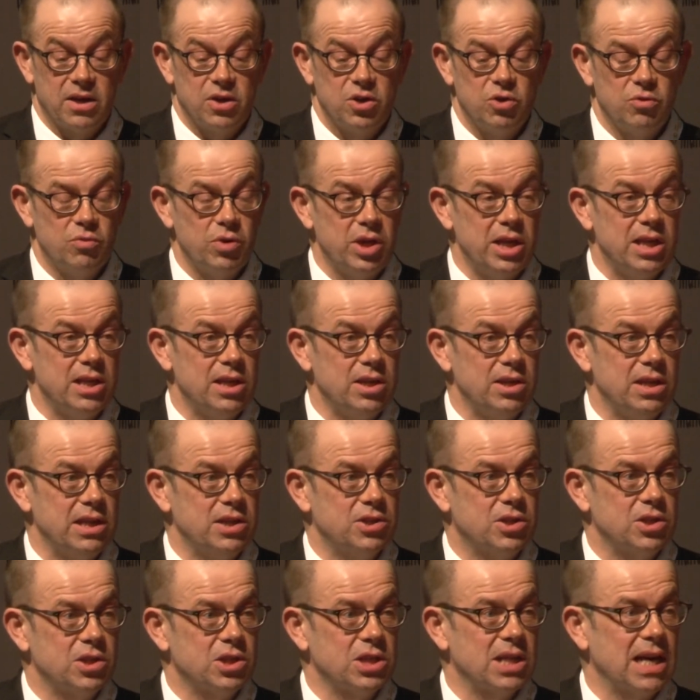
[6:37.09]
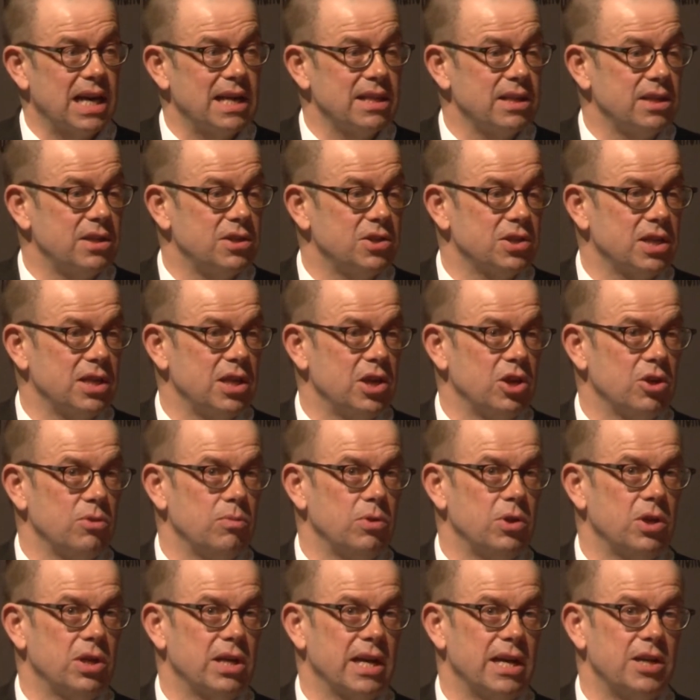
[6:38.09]
You really need to challenge any
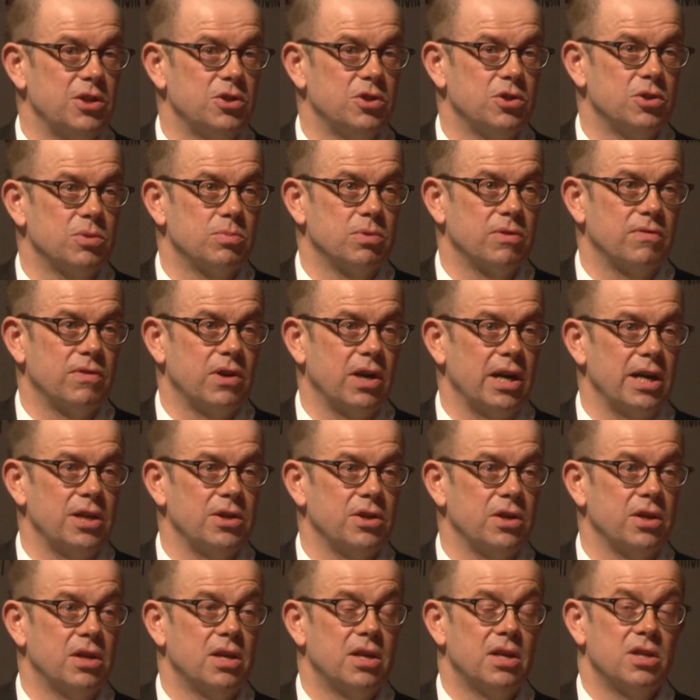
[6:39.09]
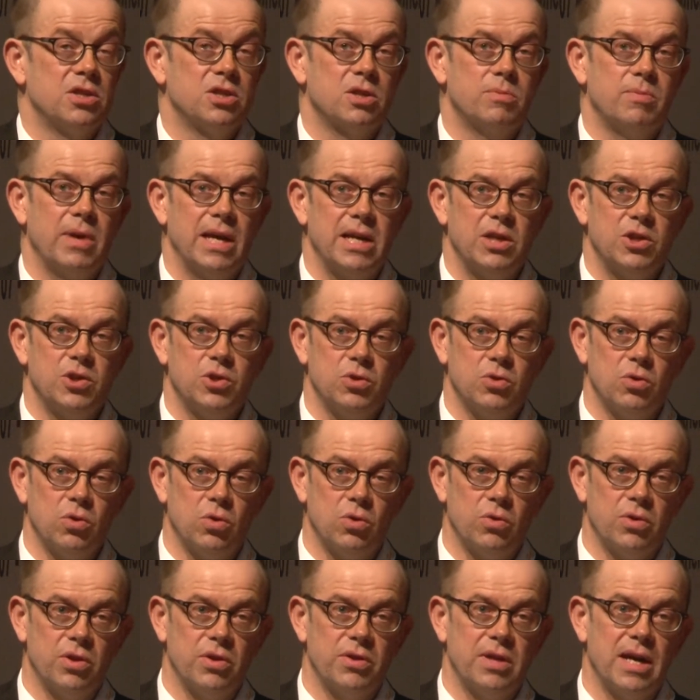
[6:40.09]
communications provider to make
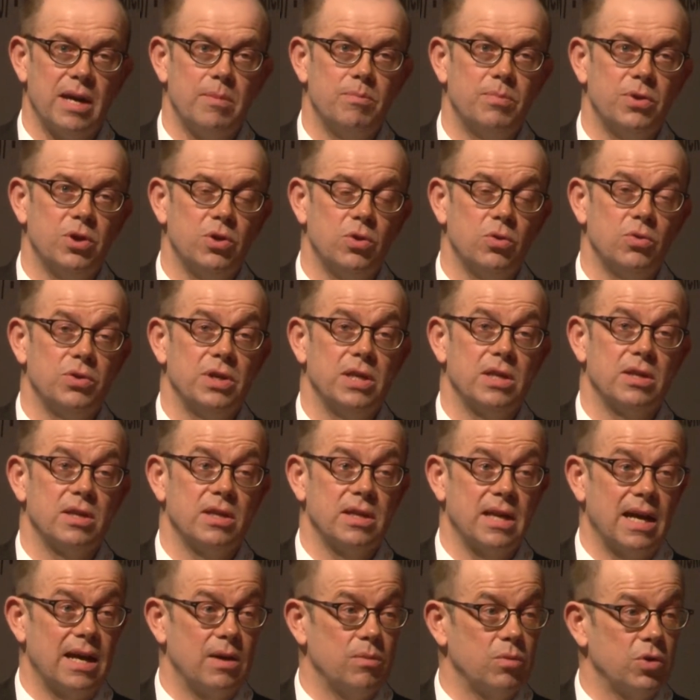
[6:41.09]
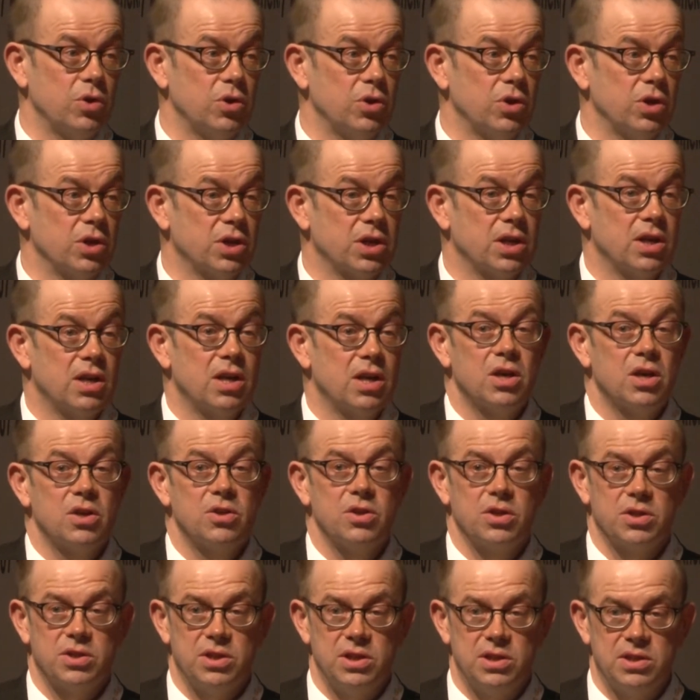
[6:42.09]
sure that they're building the network
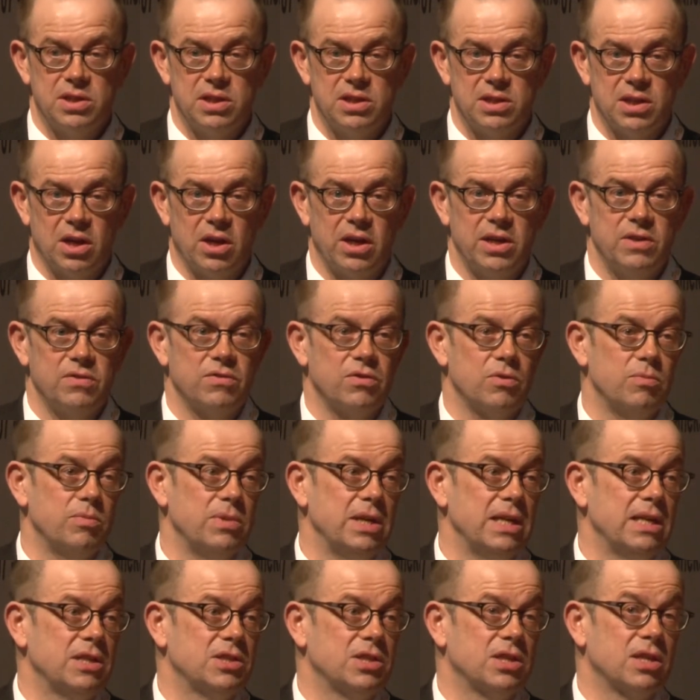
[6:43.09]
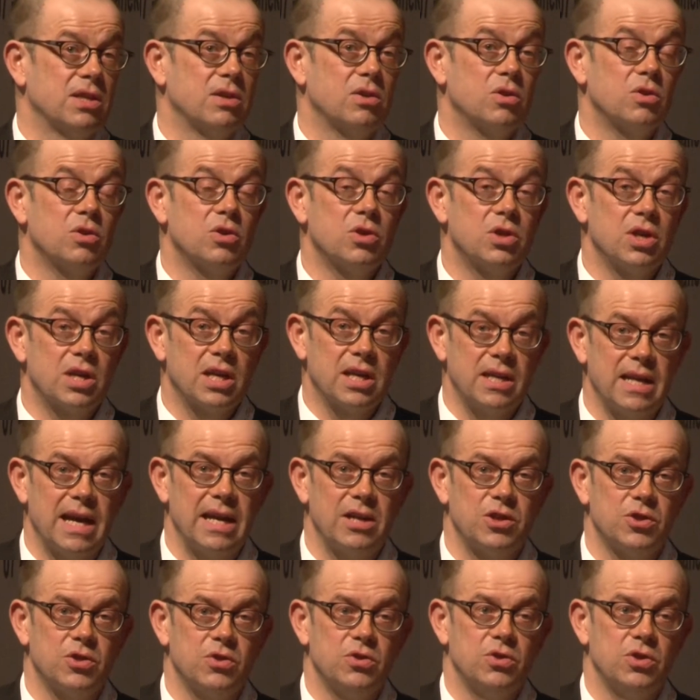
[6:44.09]
that is designed to meet the
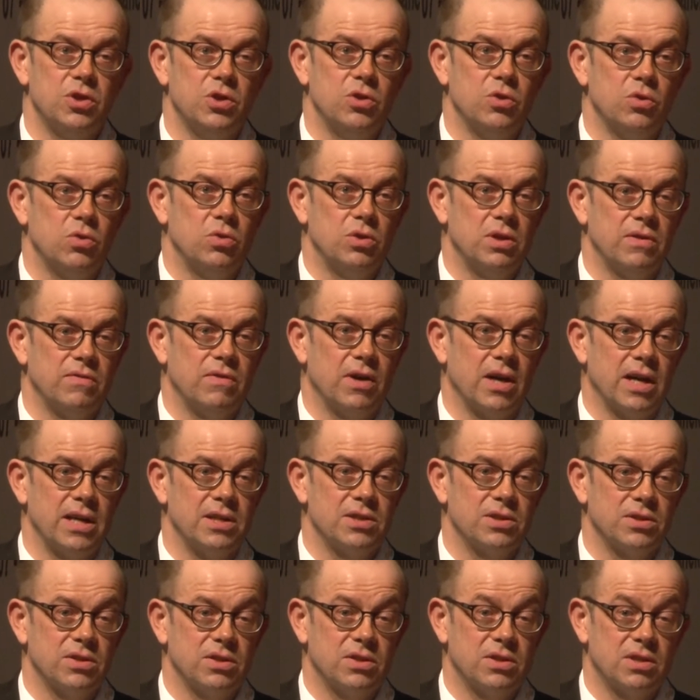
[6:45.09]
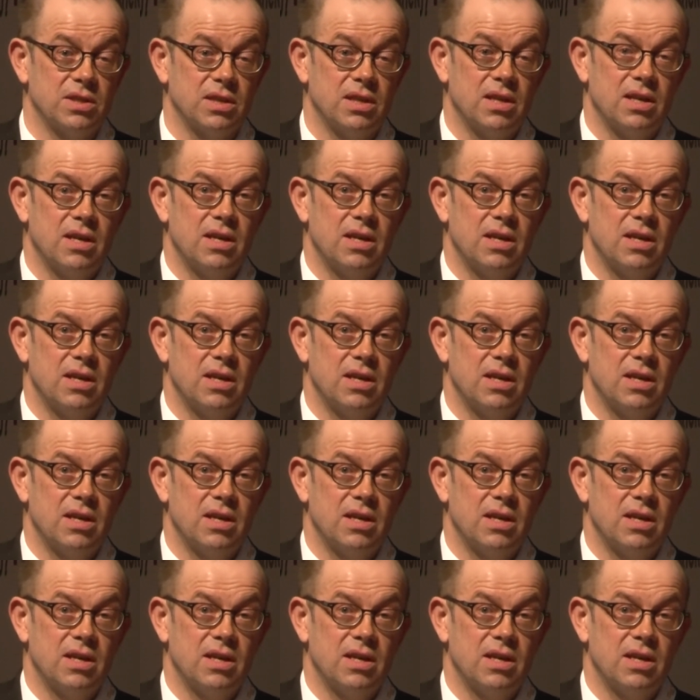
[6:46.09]
connection to your devices.